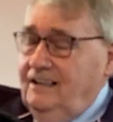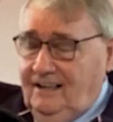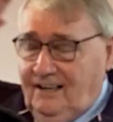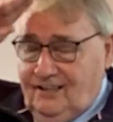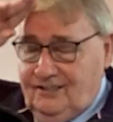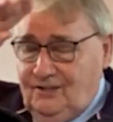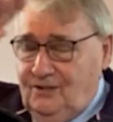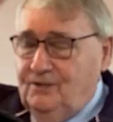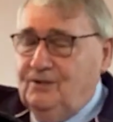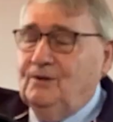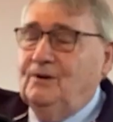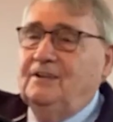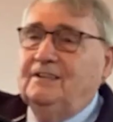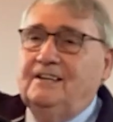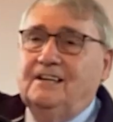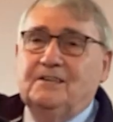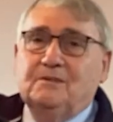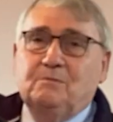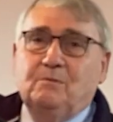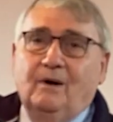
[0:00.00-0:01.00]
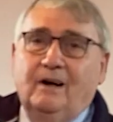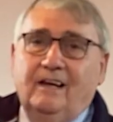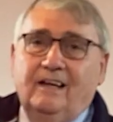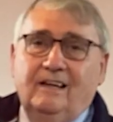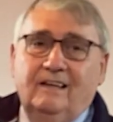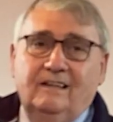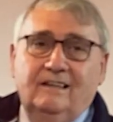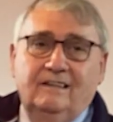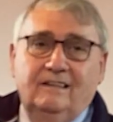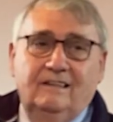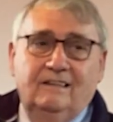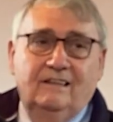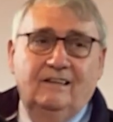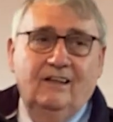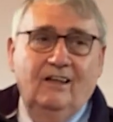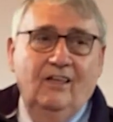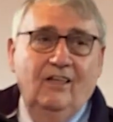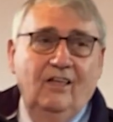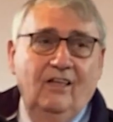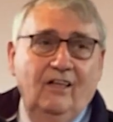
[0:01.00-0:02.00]
and you do it his way.
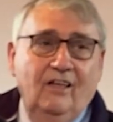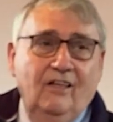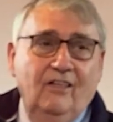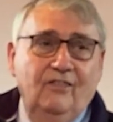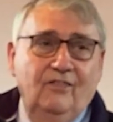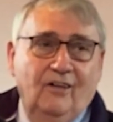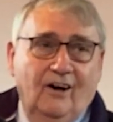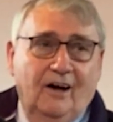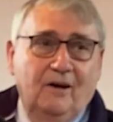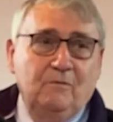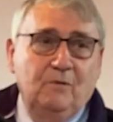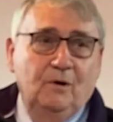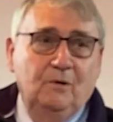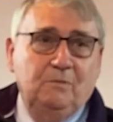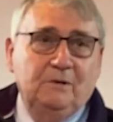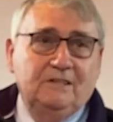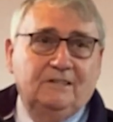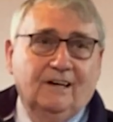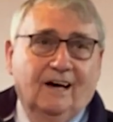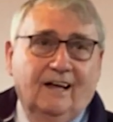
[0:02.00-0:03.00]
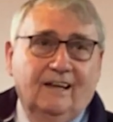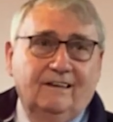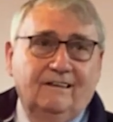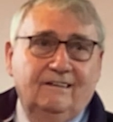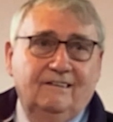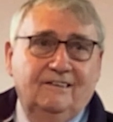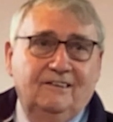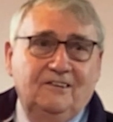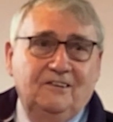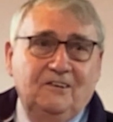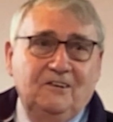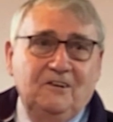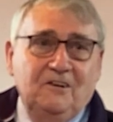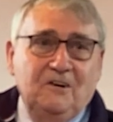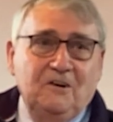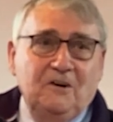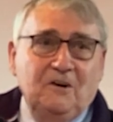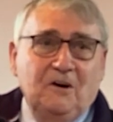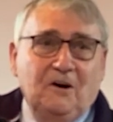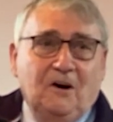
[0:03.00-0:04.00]
Thy will be done
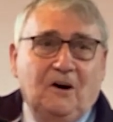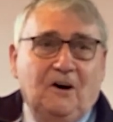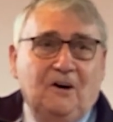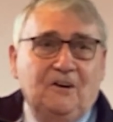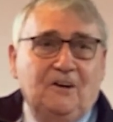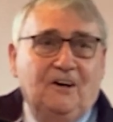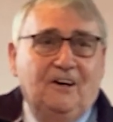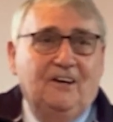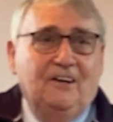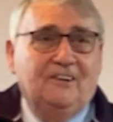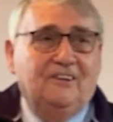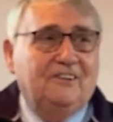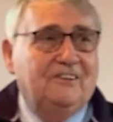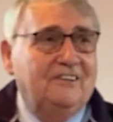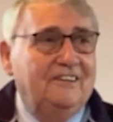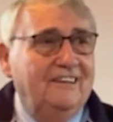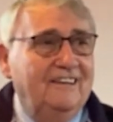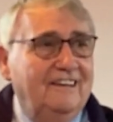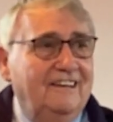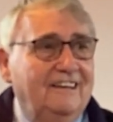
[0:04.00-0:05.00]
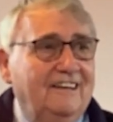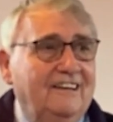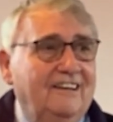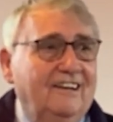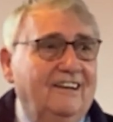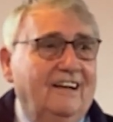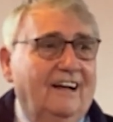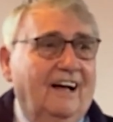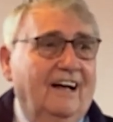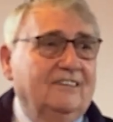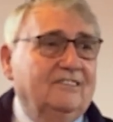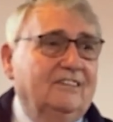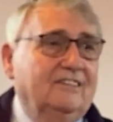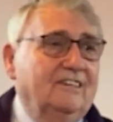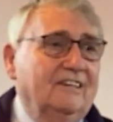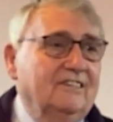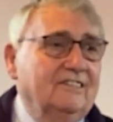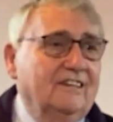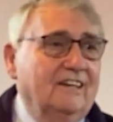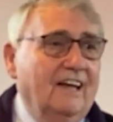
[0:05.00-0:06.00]
on earth as it
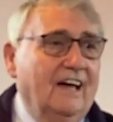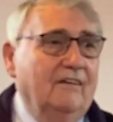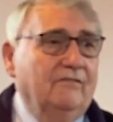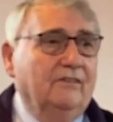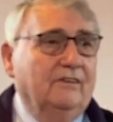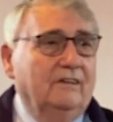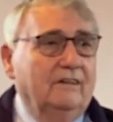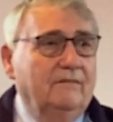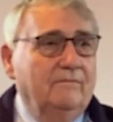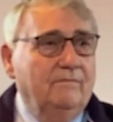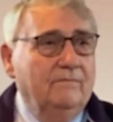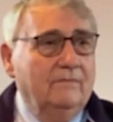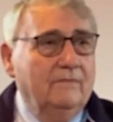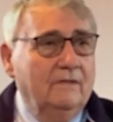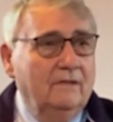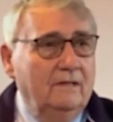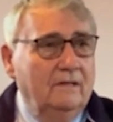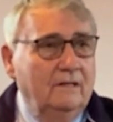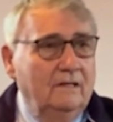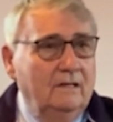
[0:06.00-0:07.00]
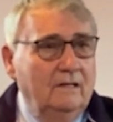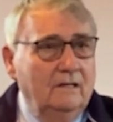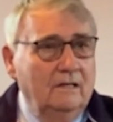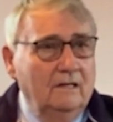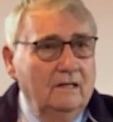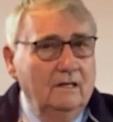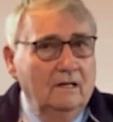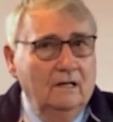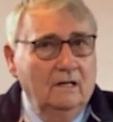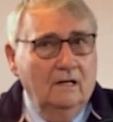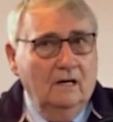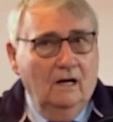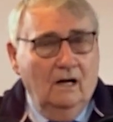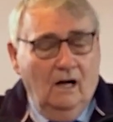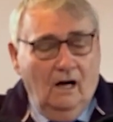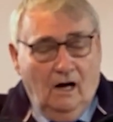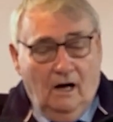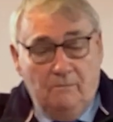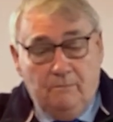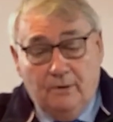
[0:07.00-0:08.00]
is in heaven.
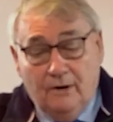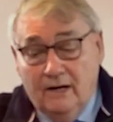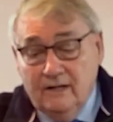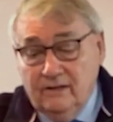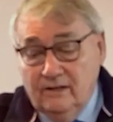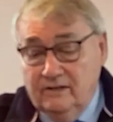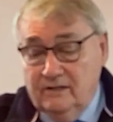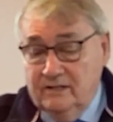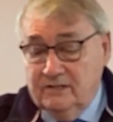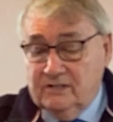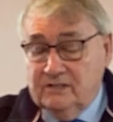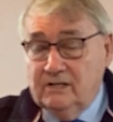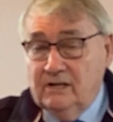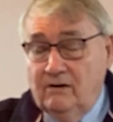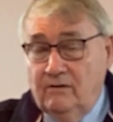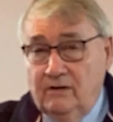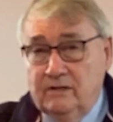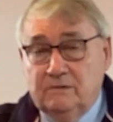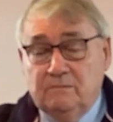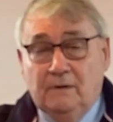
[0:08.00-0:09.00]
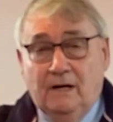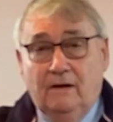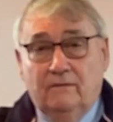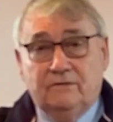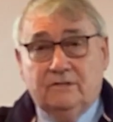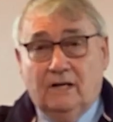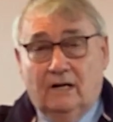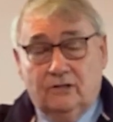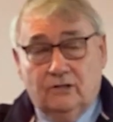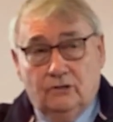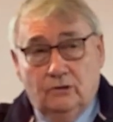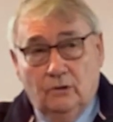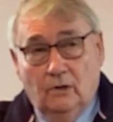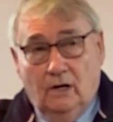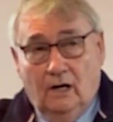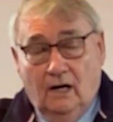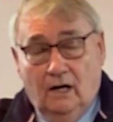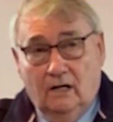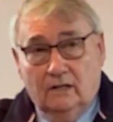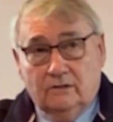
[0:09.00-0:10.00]
I pray that this series may have touched your
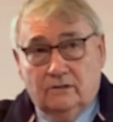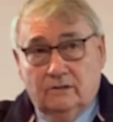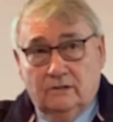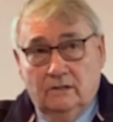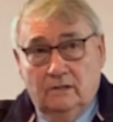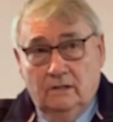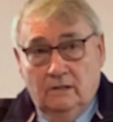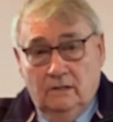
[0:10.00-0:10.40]
hearts.